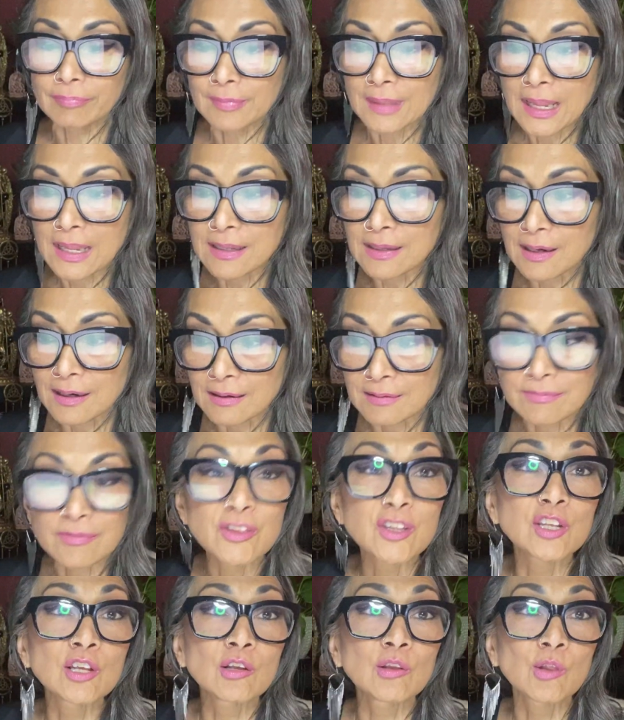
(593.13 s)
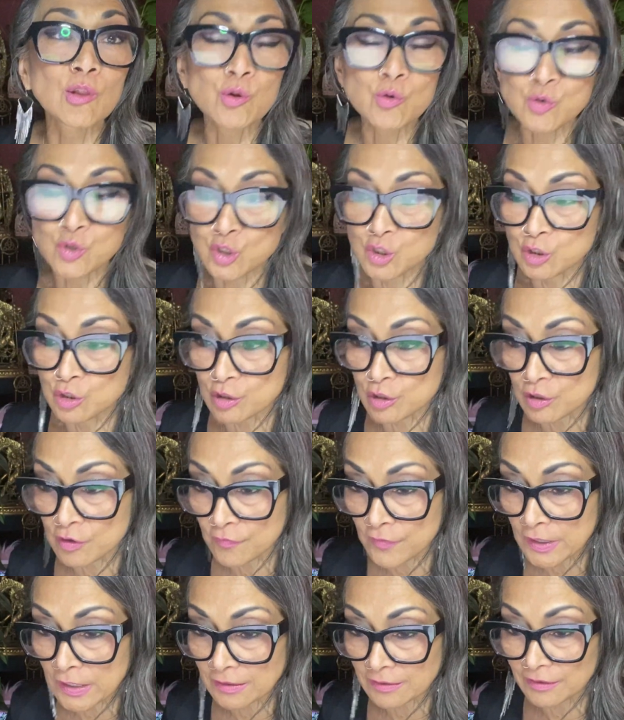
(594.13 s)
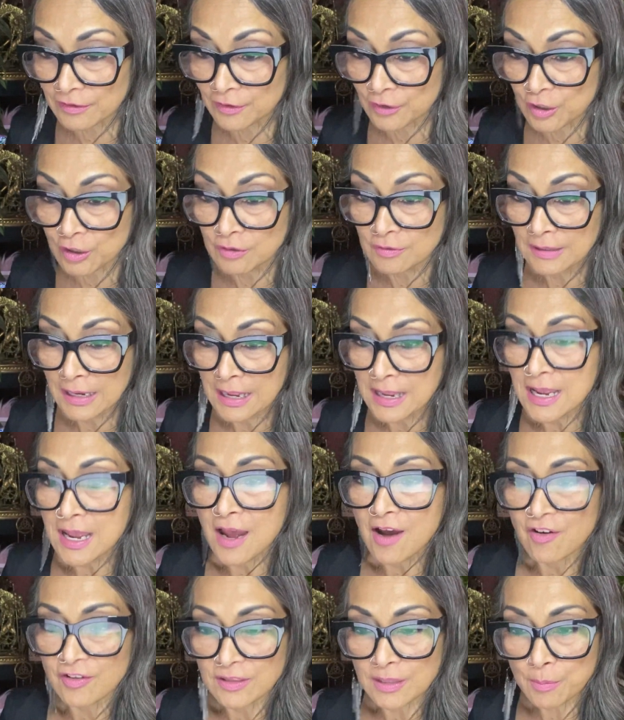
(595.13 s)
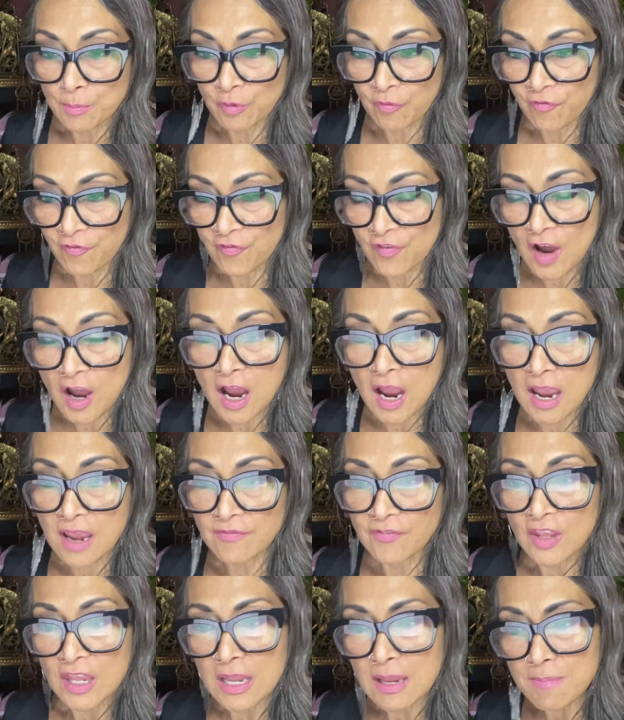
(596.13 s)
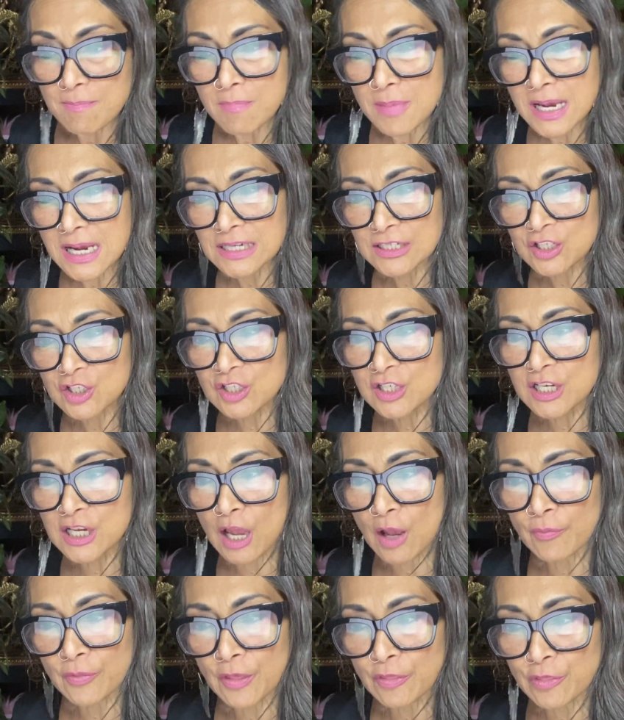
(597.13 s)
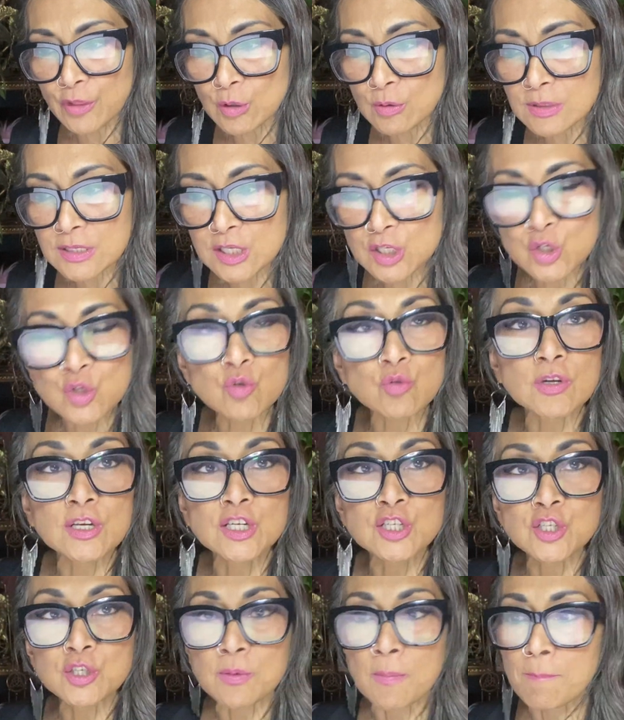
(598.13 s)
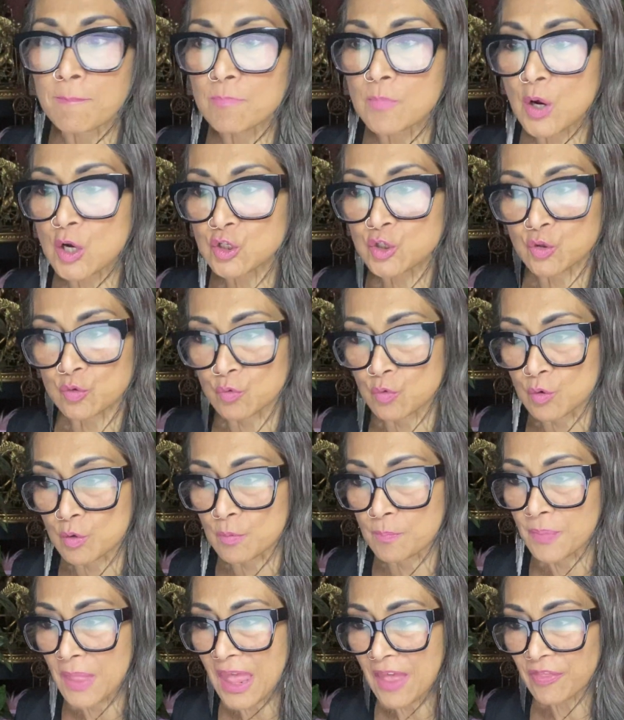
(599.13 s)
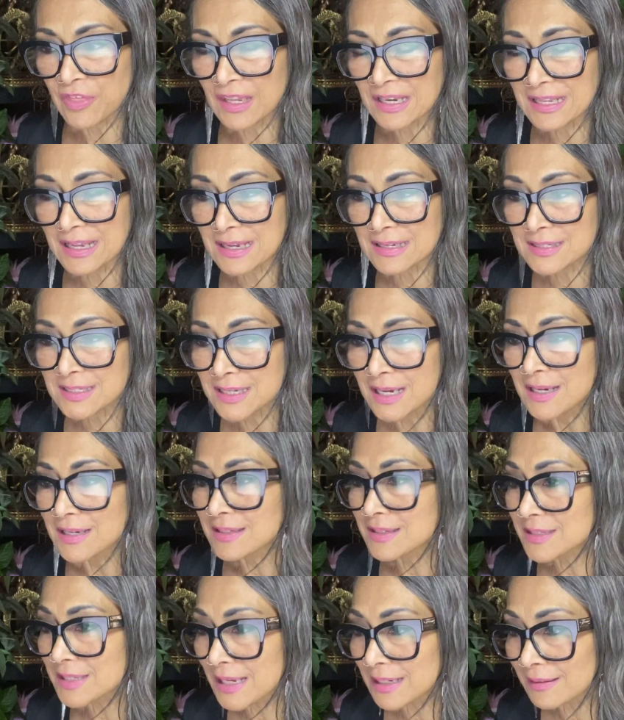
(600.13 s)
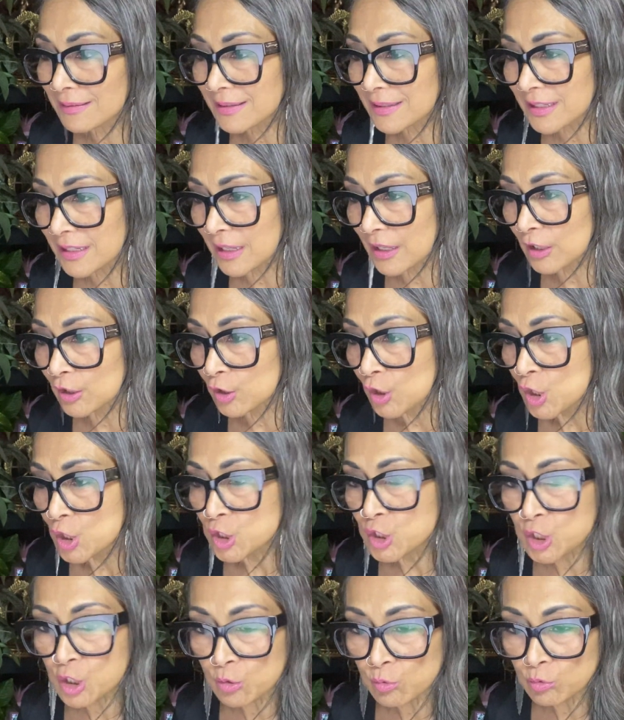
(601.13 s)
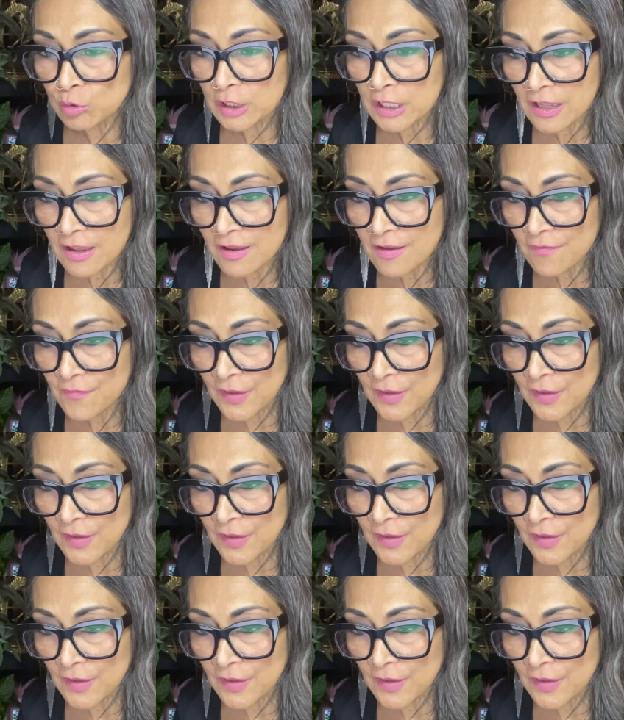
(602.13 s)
Yeah, the illusion of it, you know. Number 5, imagine now that there is a strange mushroom that has settled in to live